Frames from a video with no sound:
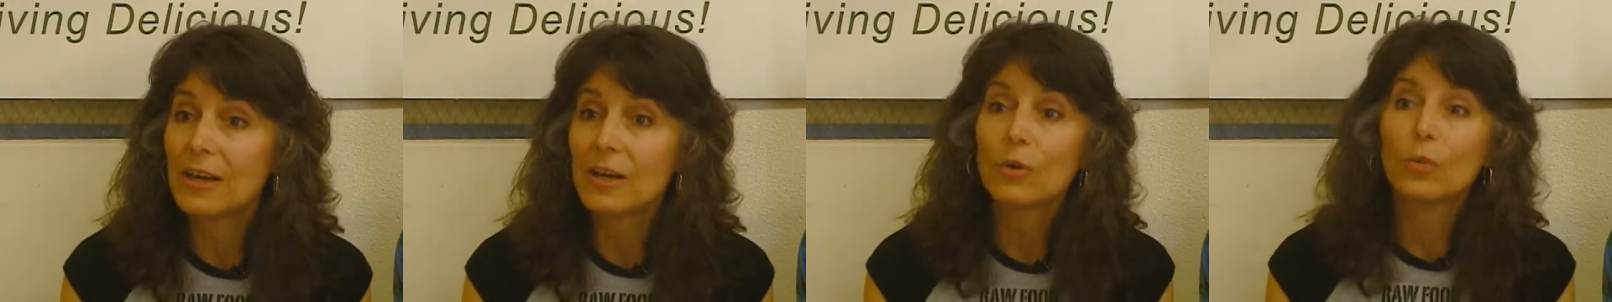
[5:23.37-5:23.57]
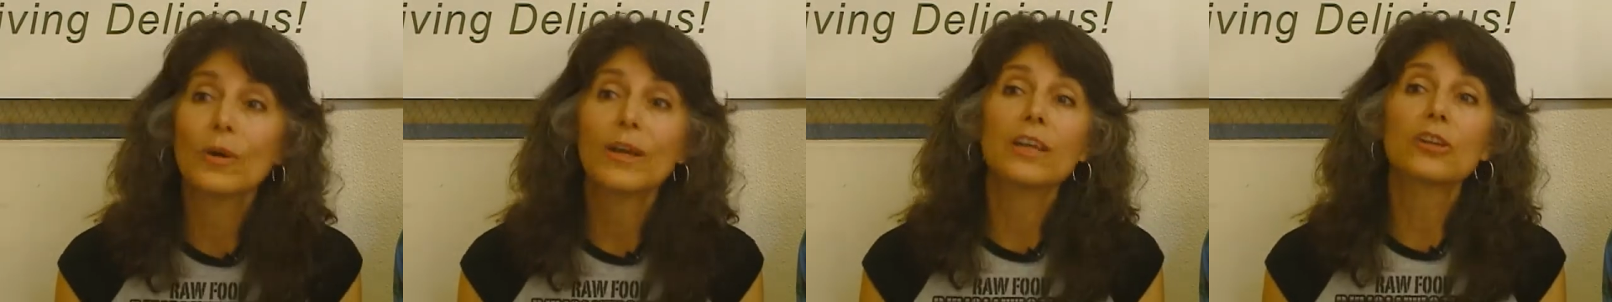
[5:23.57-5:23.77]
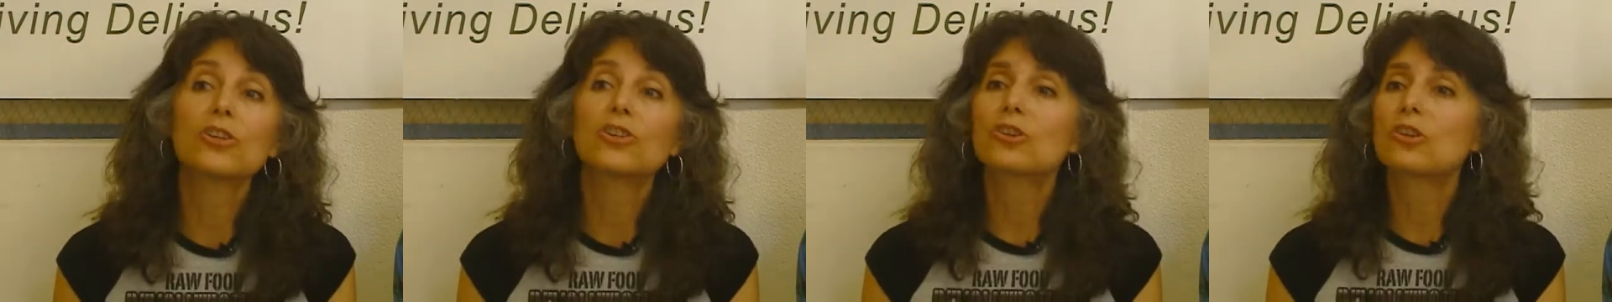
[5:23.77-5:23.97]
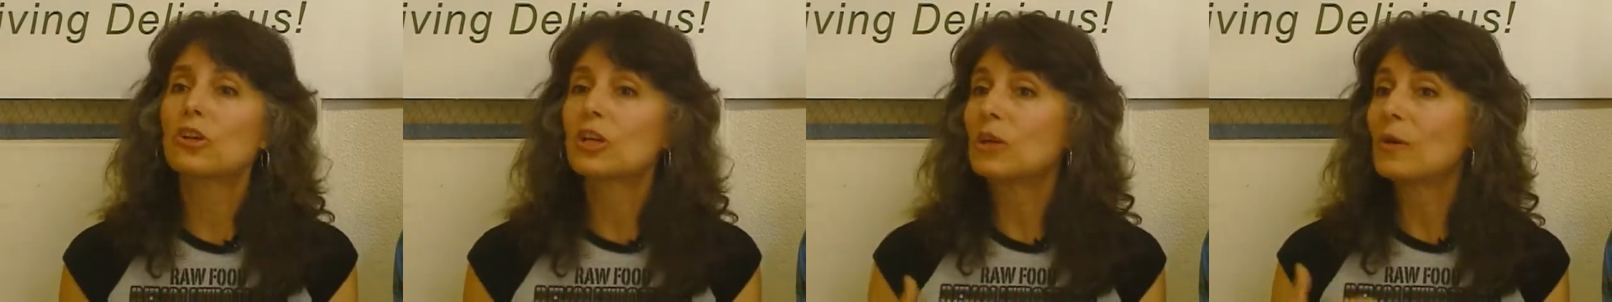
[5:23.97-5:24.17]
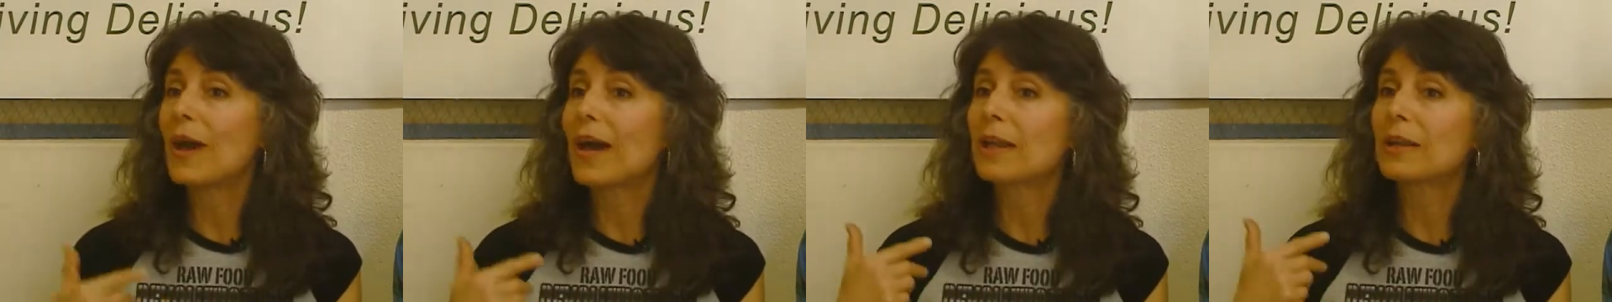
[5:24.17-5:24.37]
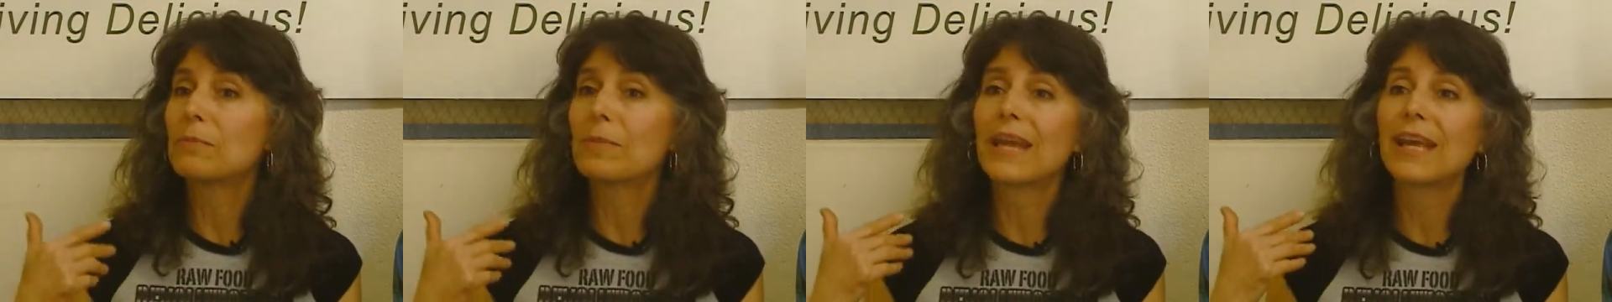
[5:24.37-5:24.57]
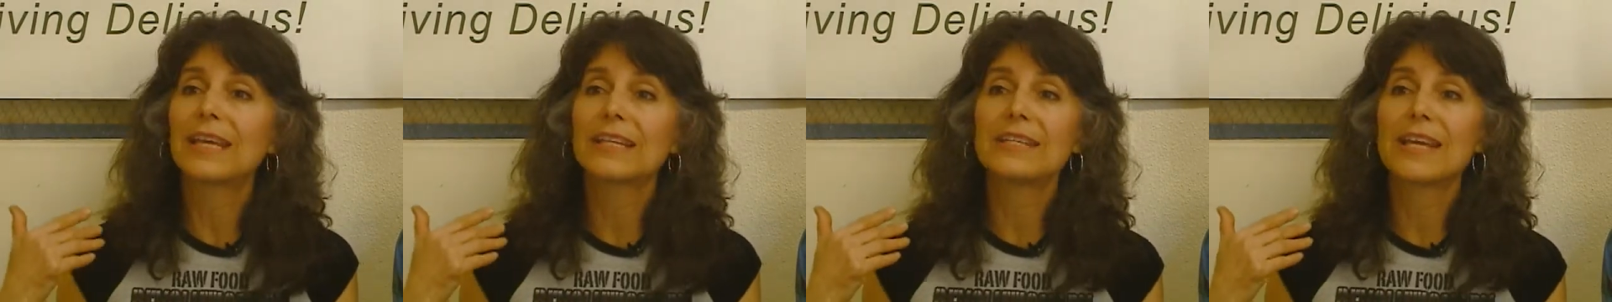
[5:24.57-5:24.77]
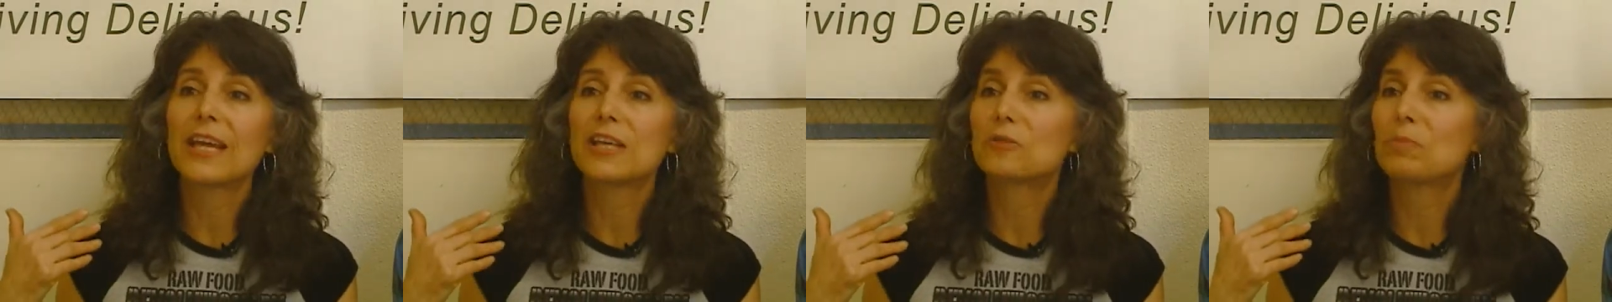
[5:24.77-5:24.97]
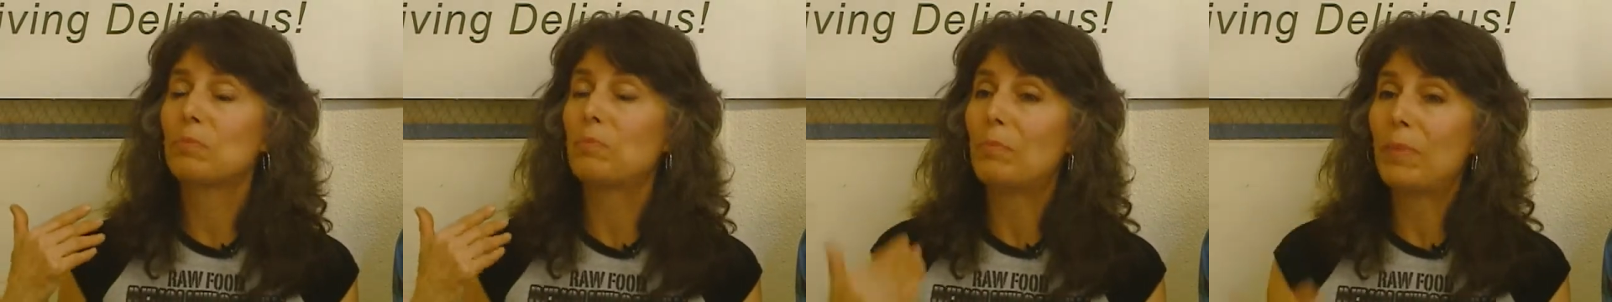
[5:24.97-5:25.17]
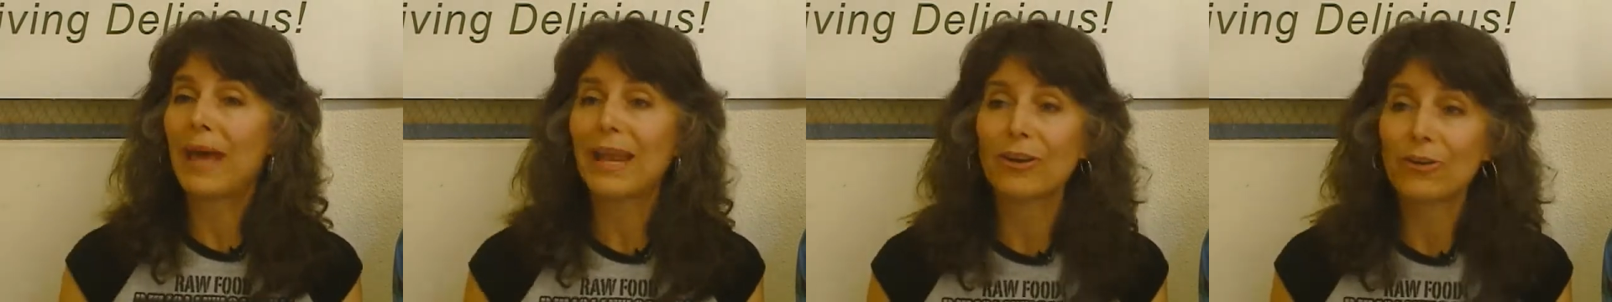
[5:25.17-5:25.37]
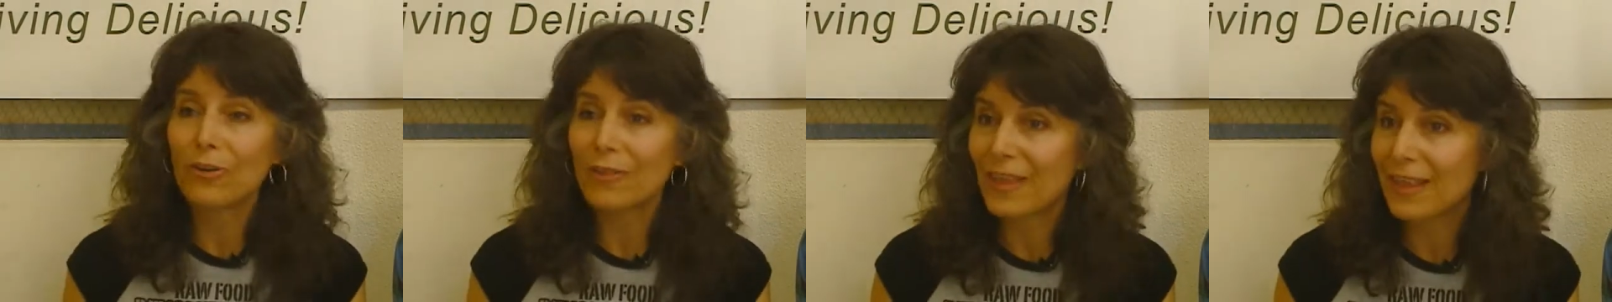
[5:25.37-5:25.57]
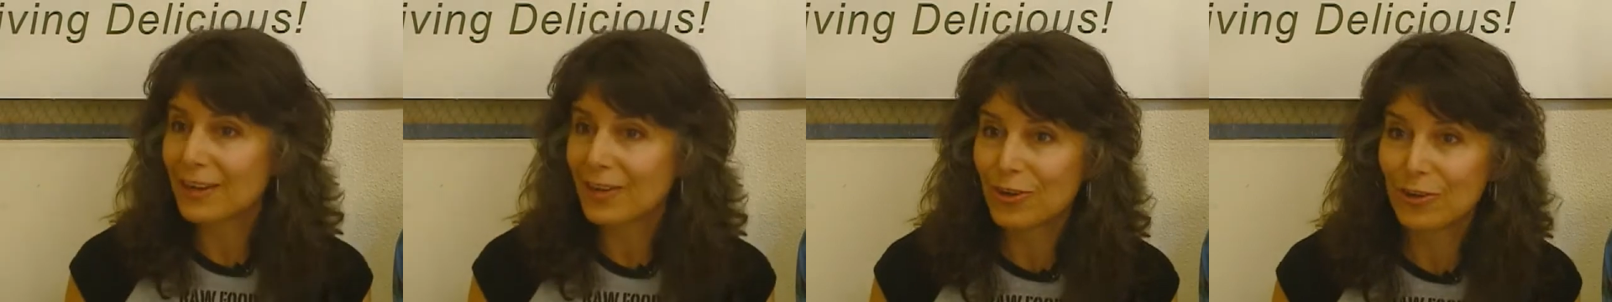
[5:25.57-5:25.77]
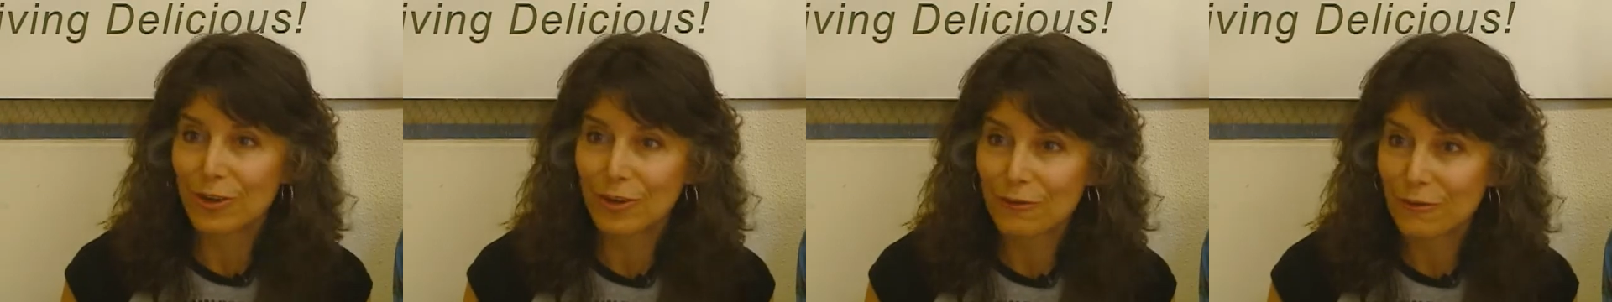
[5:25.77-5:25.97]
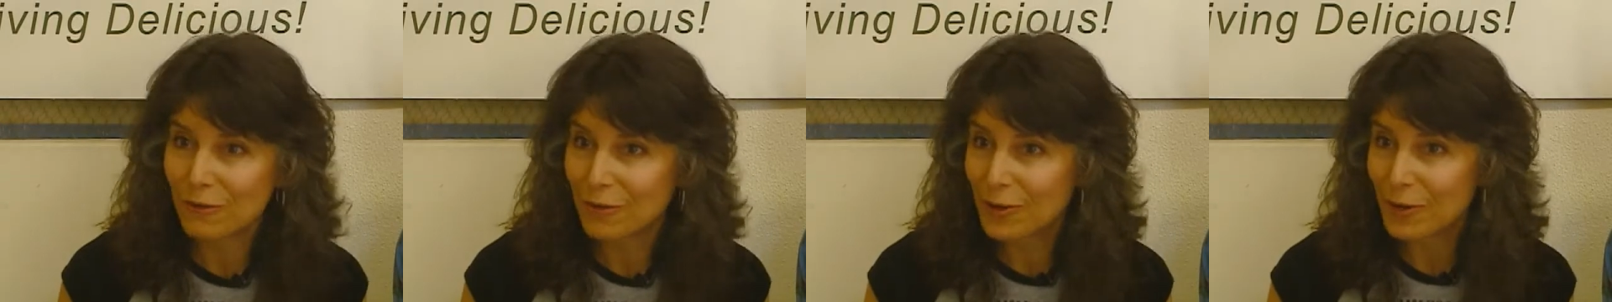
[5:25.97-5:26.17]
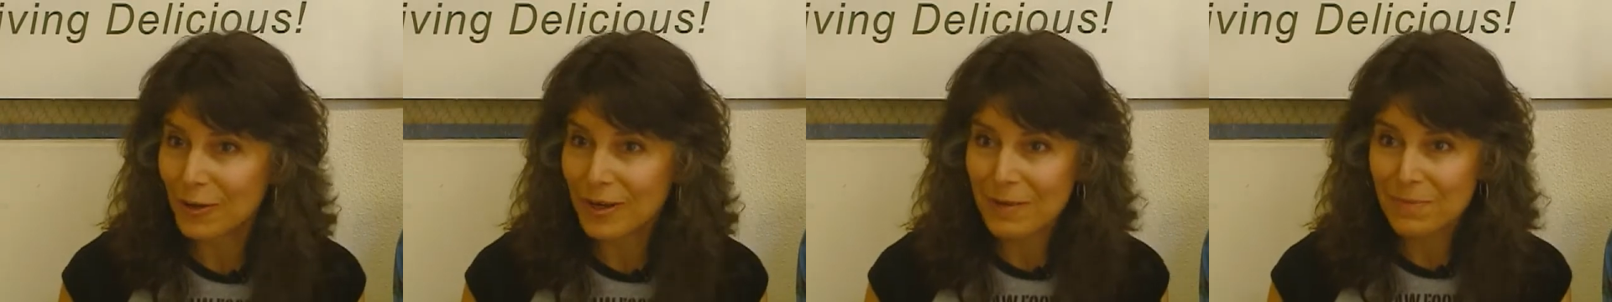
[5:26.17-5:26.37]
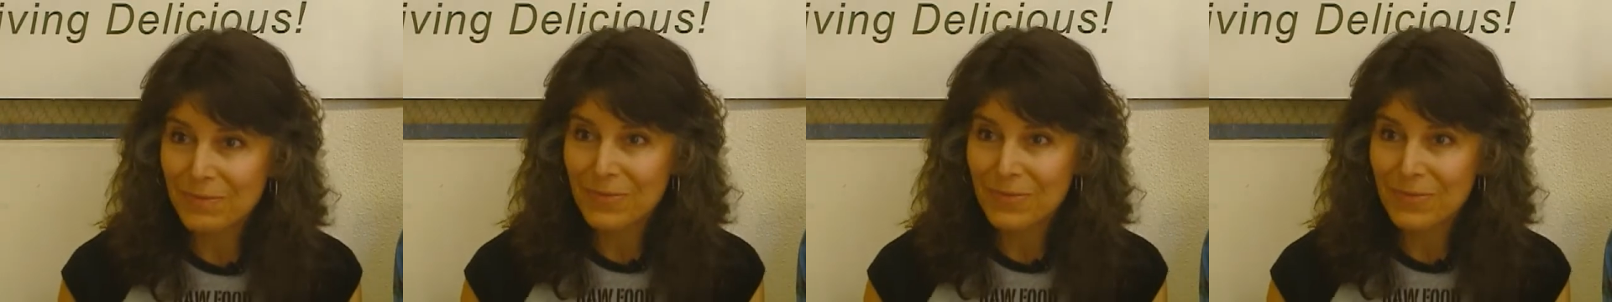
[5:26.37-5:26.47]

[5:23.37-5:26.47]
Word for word: We can show you how to make it taste better than cooked food.